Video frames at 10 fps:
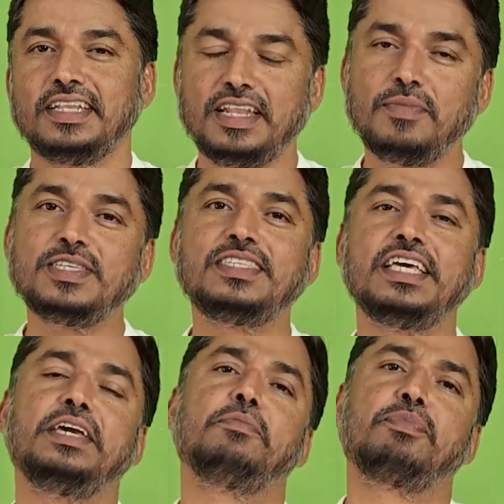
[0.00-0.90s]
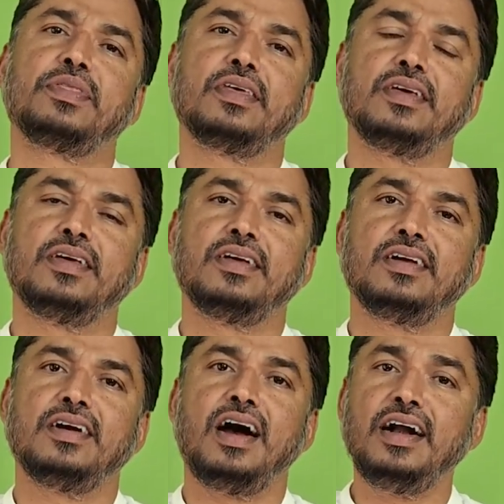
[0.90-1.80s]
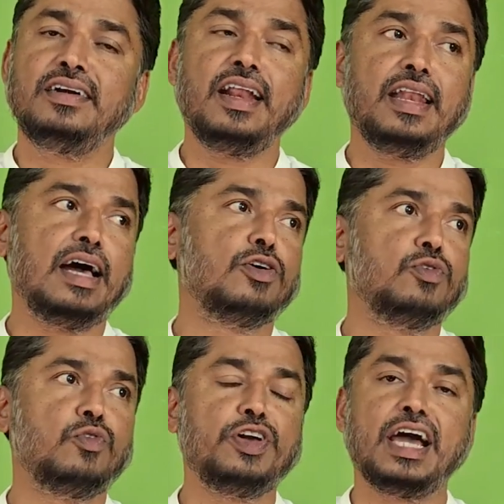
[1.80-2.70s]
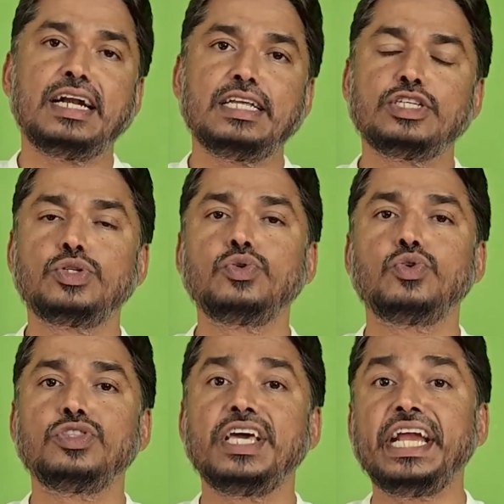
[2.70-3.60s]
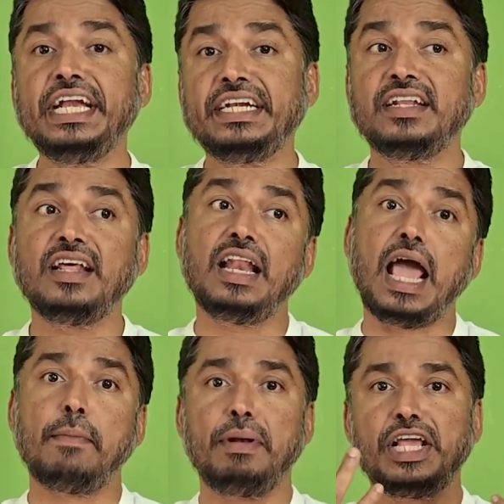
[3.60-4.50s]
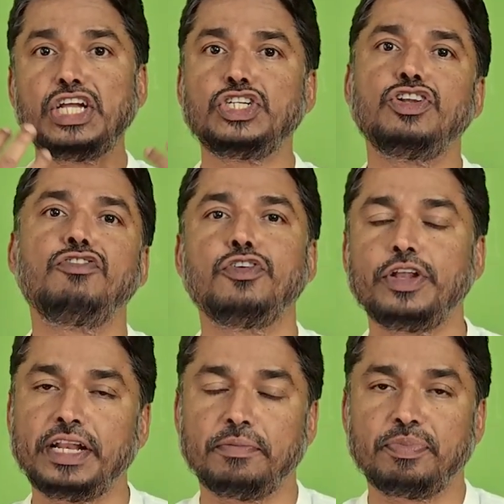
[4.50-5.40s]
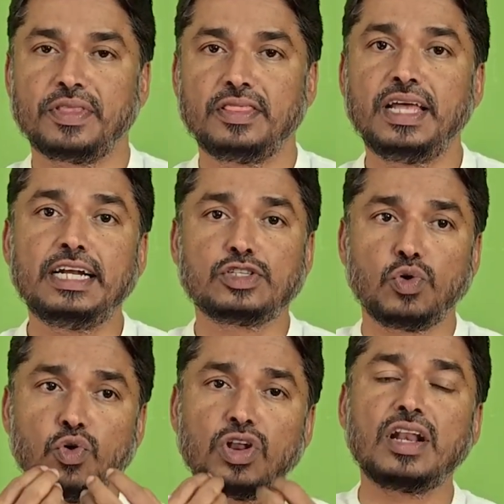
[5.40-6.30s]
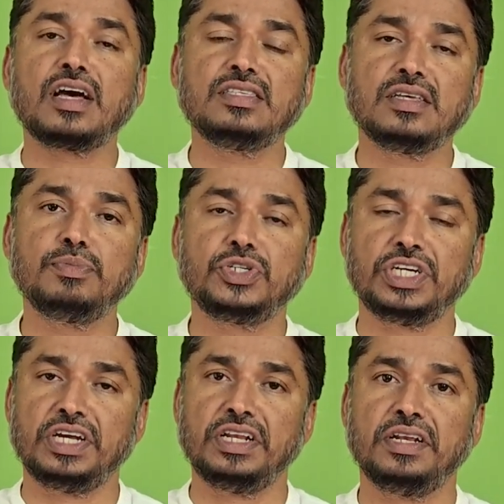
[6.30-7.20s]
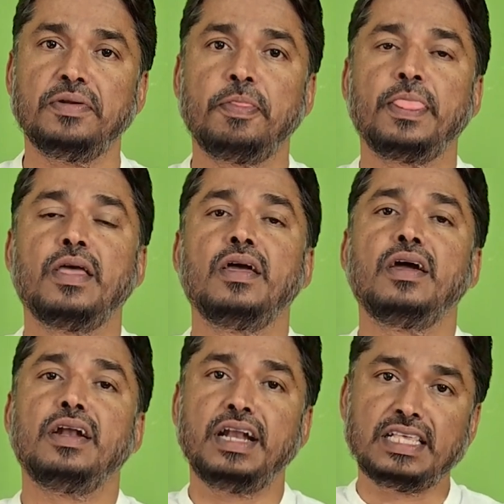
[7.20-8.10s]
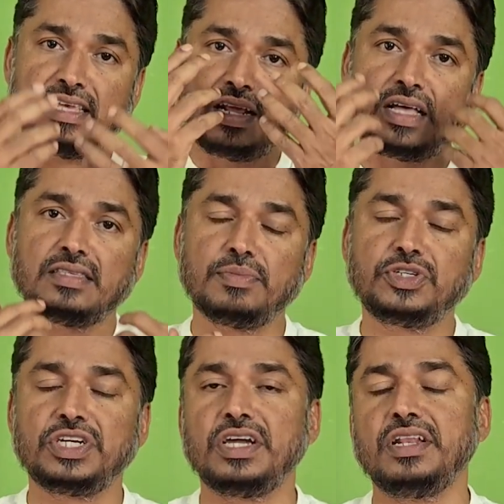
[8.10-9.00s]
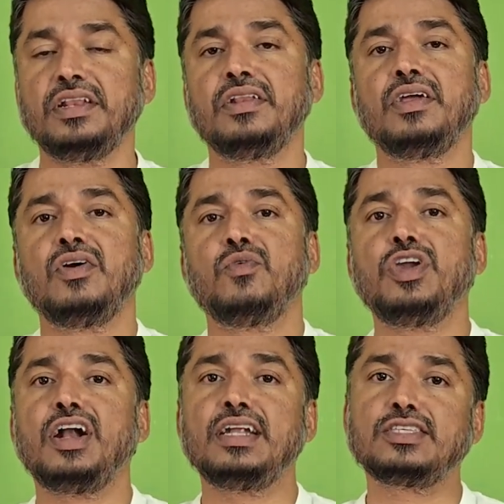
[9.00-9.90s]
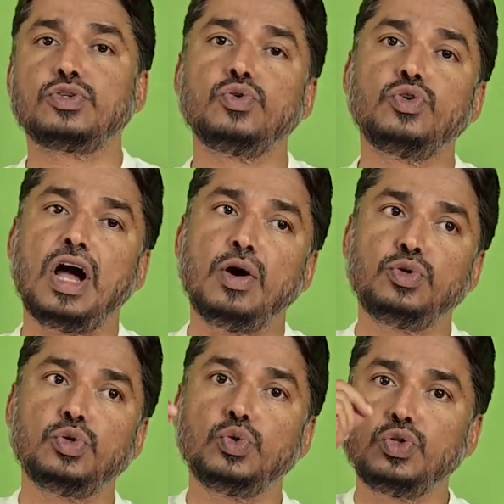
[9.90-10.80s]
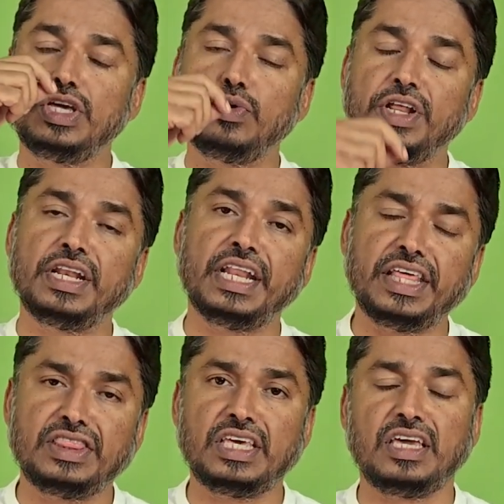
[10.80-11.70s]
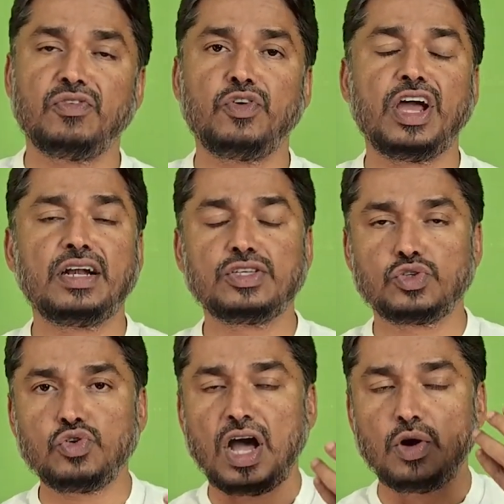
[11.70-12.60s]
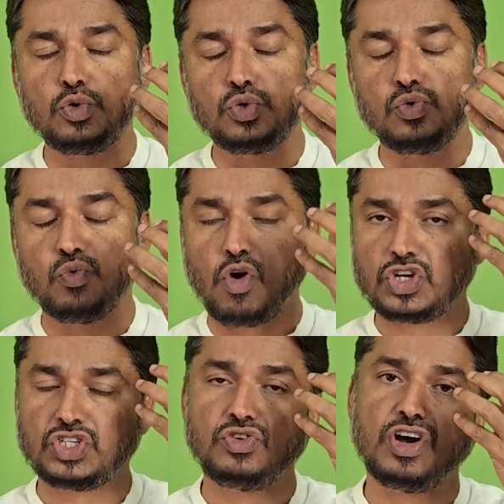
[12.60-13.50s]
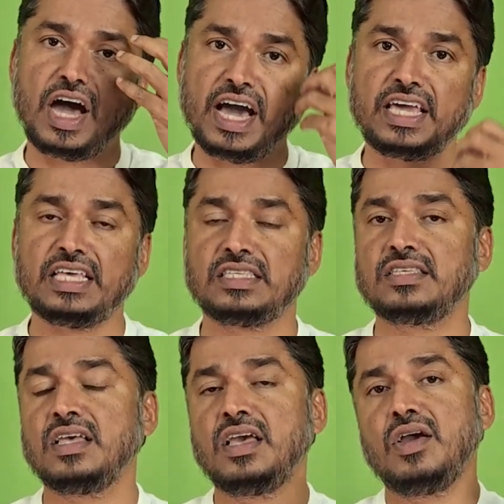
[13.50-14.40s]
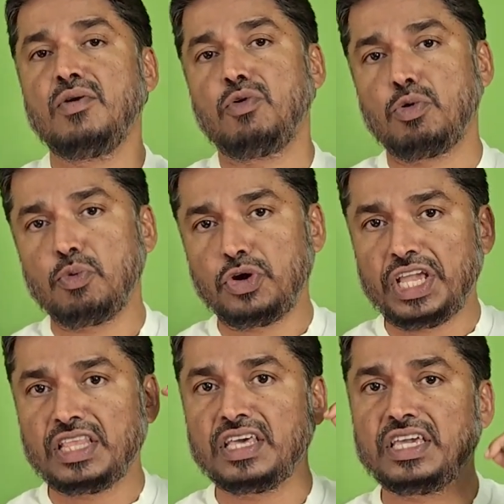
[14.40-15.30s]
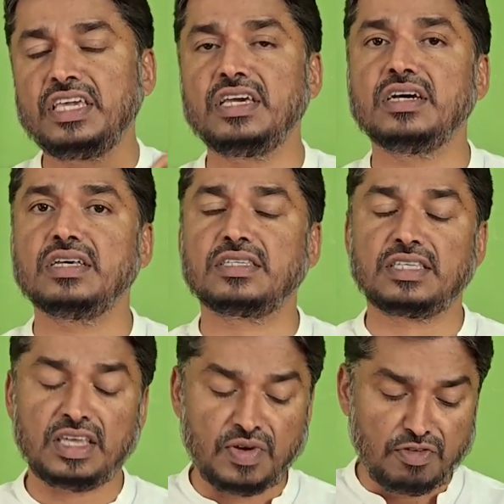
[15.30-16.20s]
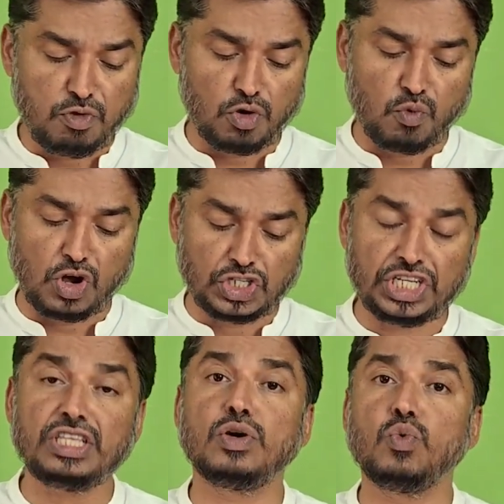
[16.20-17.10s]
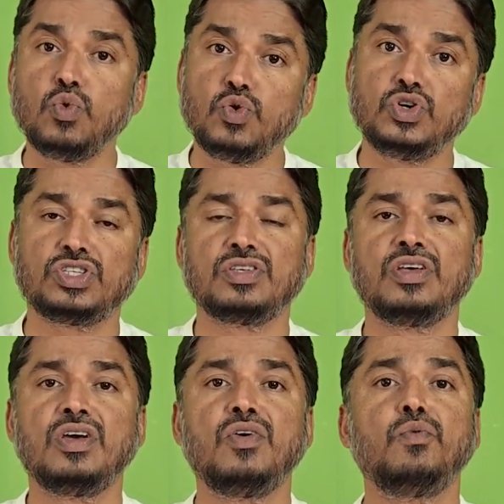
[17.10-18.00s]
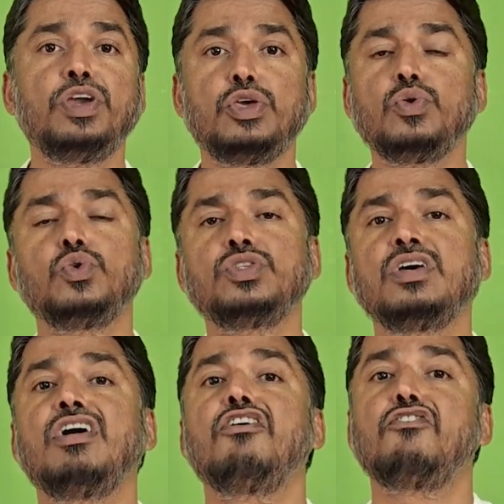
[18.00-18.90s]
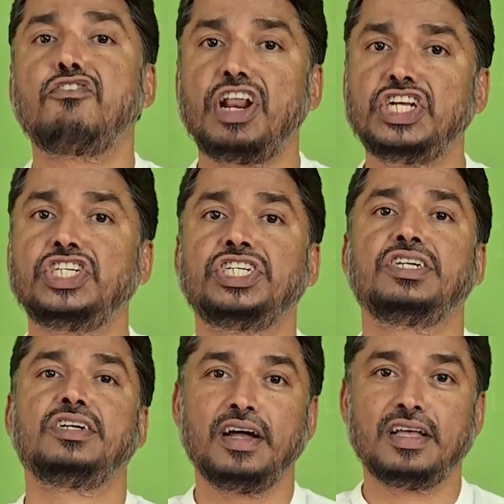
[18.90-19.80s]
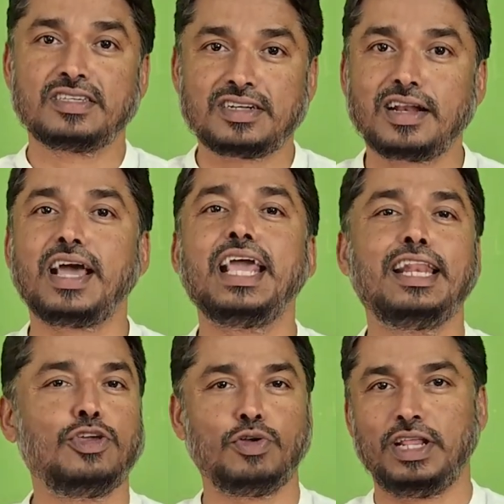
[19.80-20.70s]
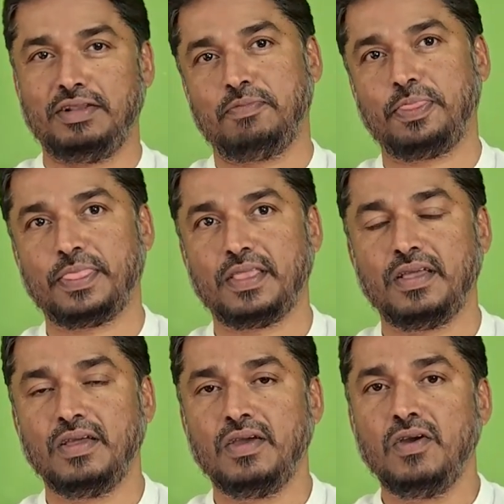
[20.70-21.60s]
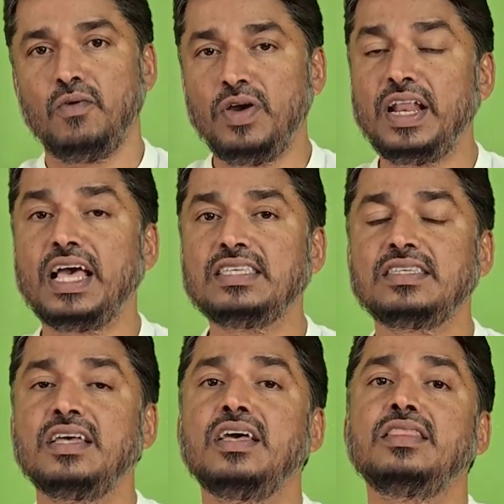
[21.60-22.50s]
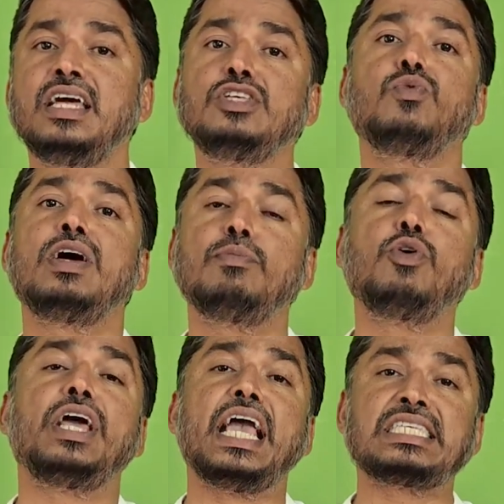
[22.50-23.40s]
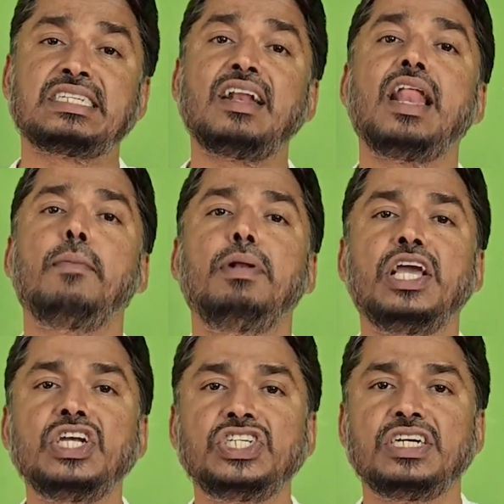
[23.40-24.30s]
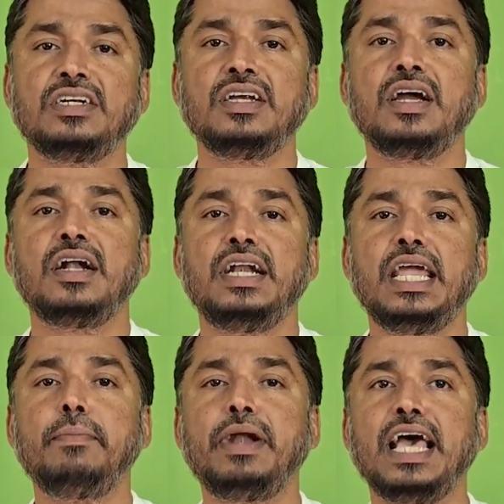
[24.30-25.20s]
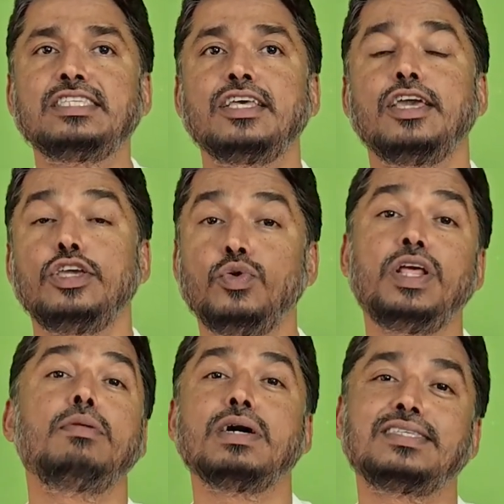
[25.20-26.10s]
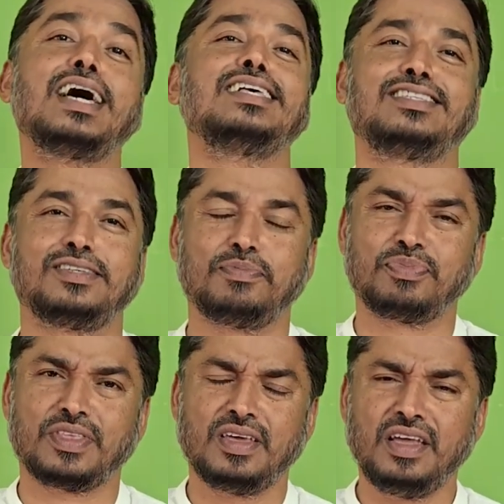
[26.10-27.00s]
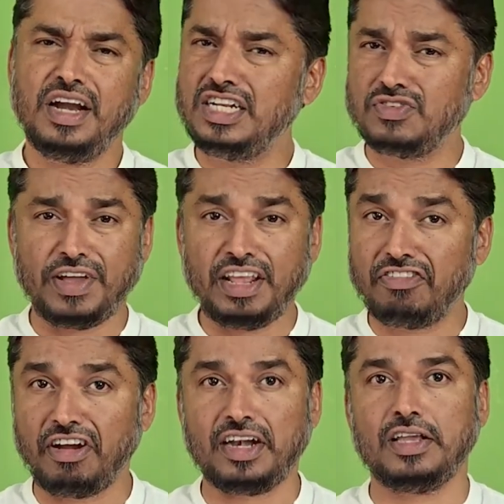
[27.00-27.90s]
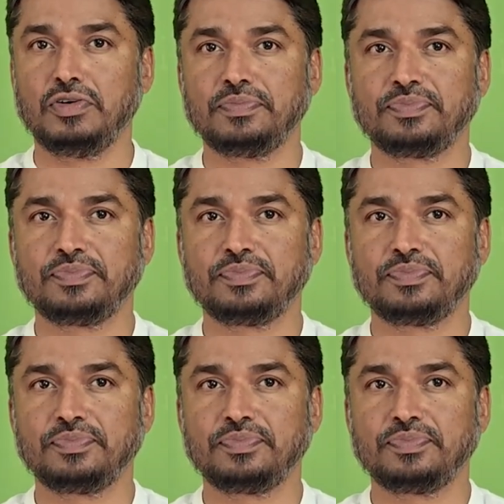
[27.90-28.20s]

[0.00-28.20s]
Namaste. Until now, we understood the internal application of urine, that is, oral consumption, nasal consumption. We understood how to do the urine neti. We understood how to wash your eyes, for putting in the ears, even for washing the wounds. We use fresh, sterile urine. Whereas there is one more external application named as urine massage. It is very effective.